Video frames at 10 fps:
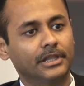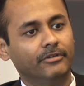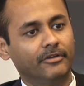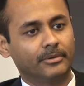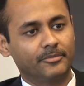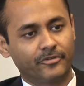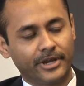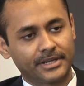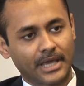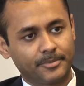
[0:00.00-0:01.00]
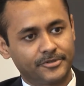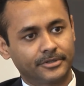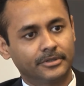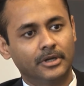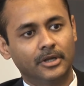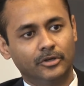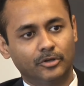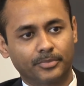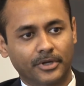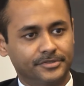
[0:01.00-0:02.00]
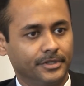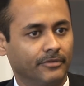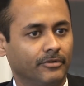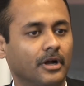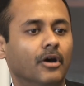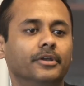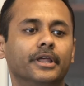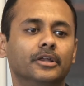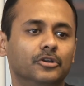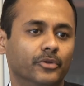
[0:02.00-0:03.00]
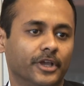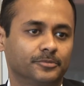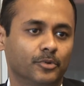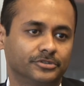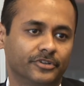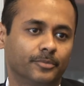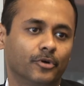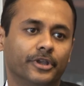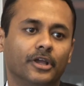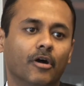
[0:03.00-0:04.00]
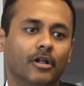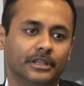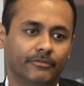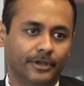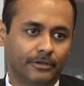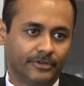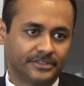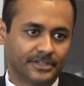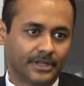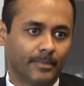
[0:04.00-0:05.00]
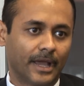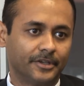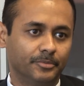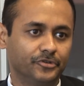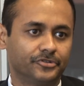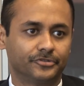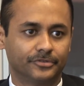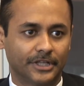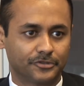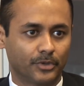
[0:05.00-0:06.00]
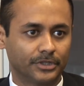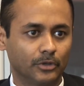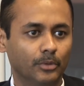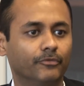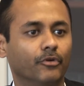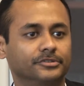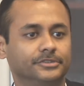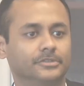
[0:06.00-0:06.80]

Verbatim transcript: the way from trade capture to processing of accounting to exposure reporting, all the way into fixed income attribution. So that's what the group focuses